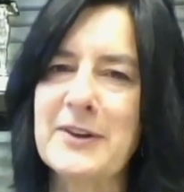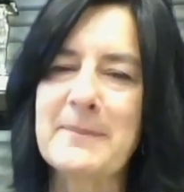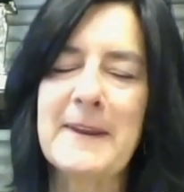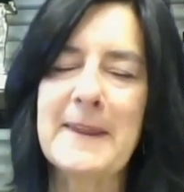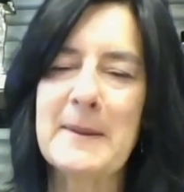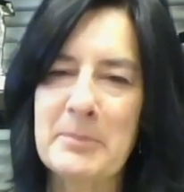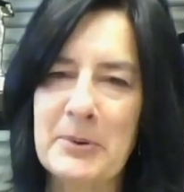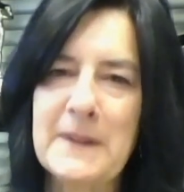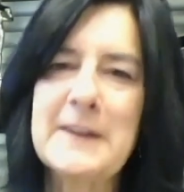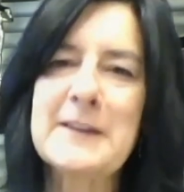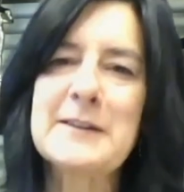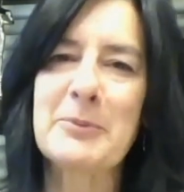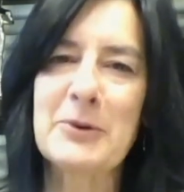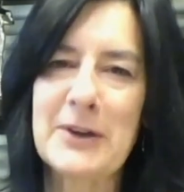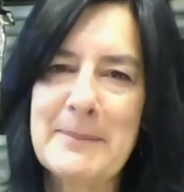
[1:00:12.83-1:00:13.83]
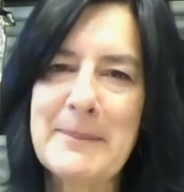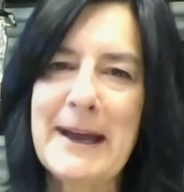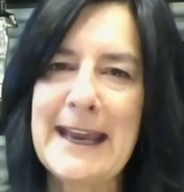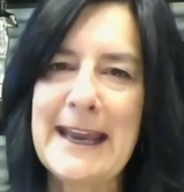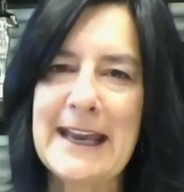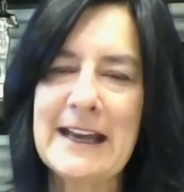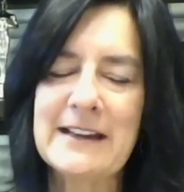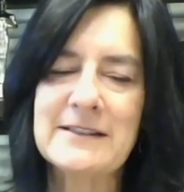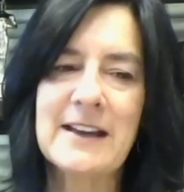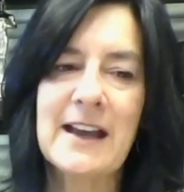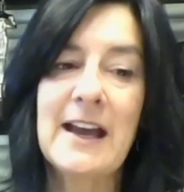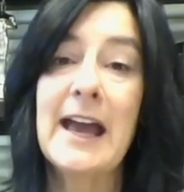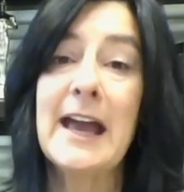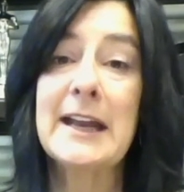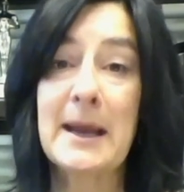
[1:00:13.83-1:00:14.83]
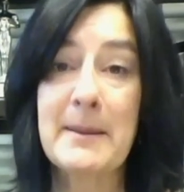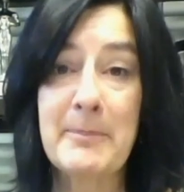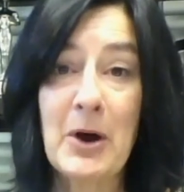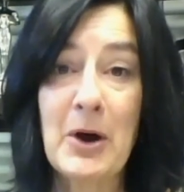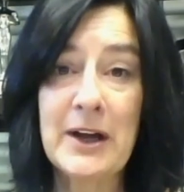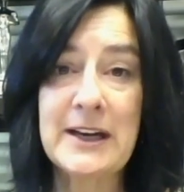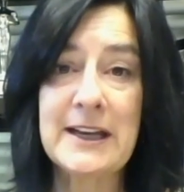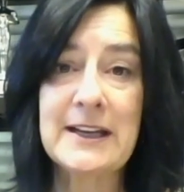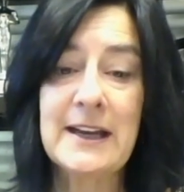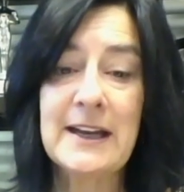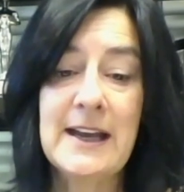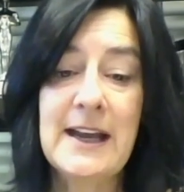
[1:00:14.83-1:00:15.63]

I put this book in my hands and I bought it